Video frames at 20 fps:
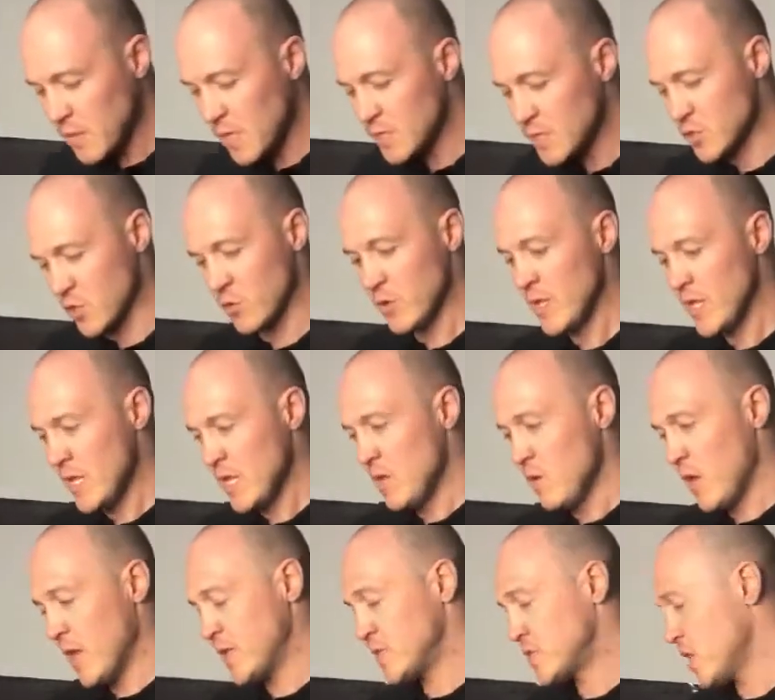So
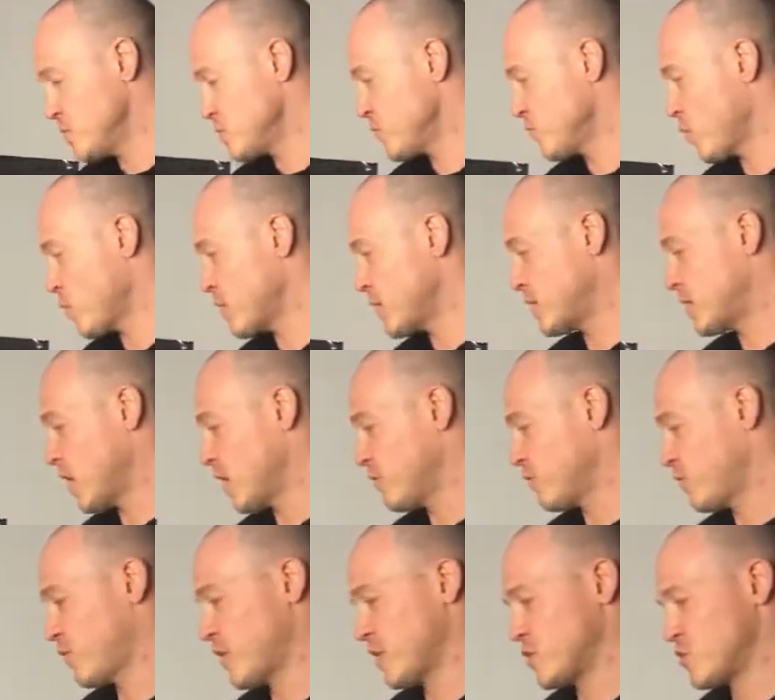in terms of what we've done
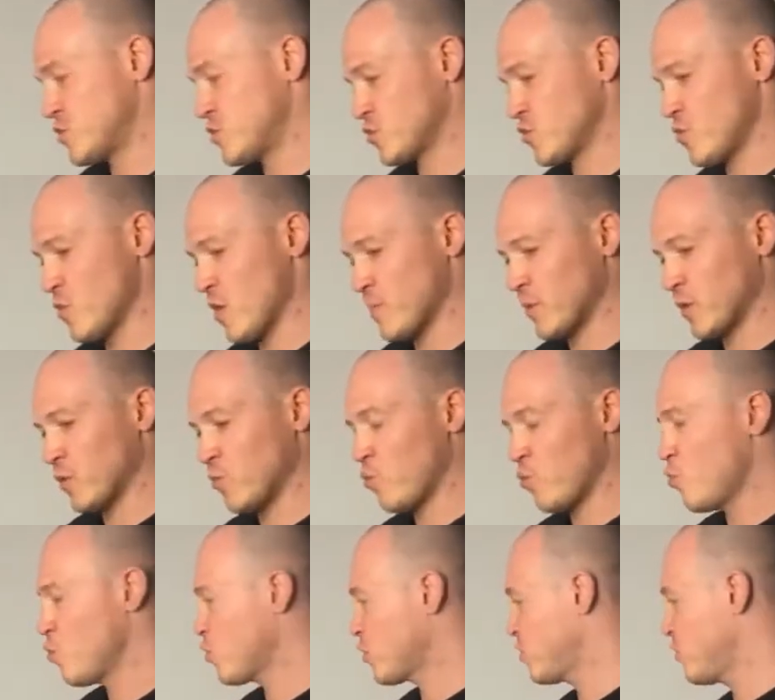for this shoot, I'm going to
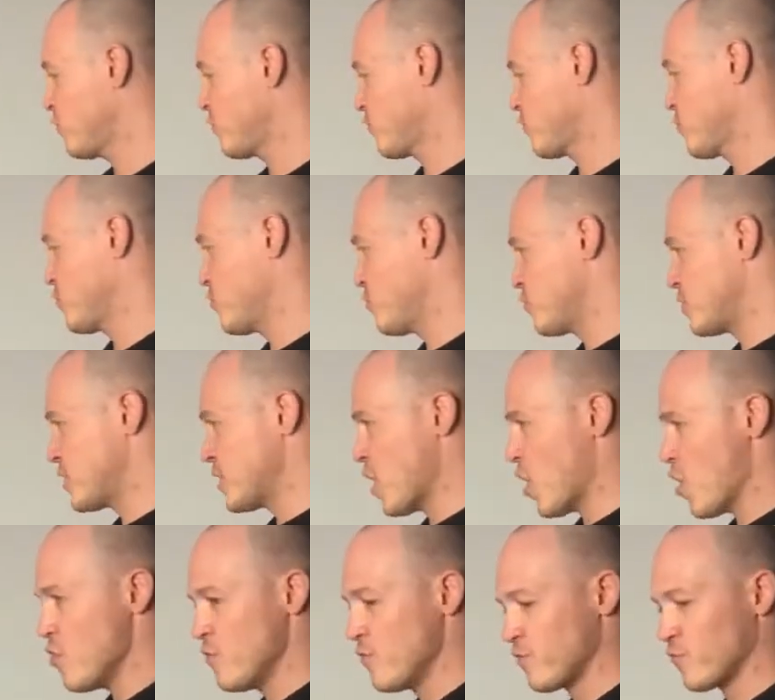walk you through the
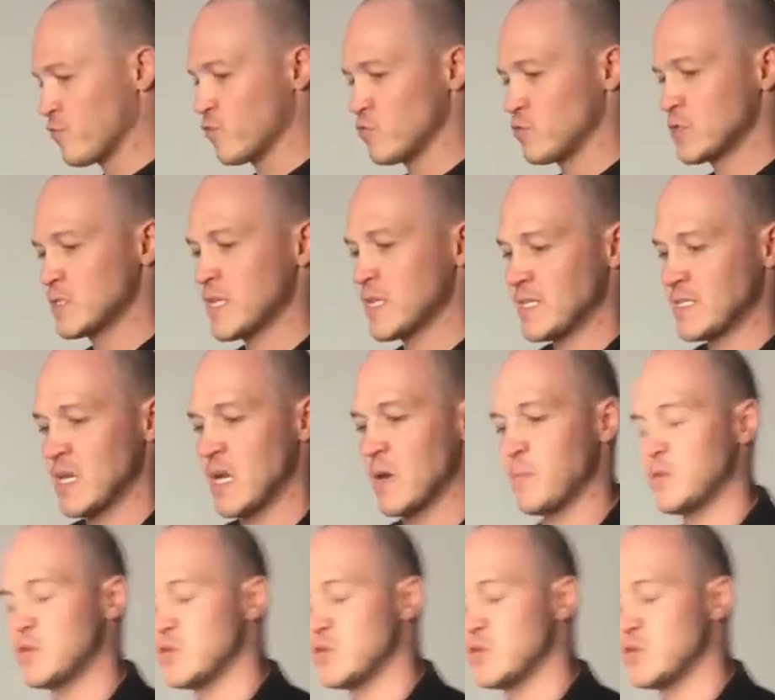overall setup and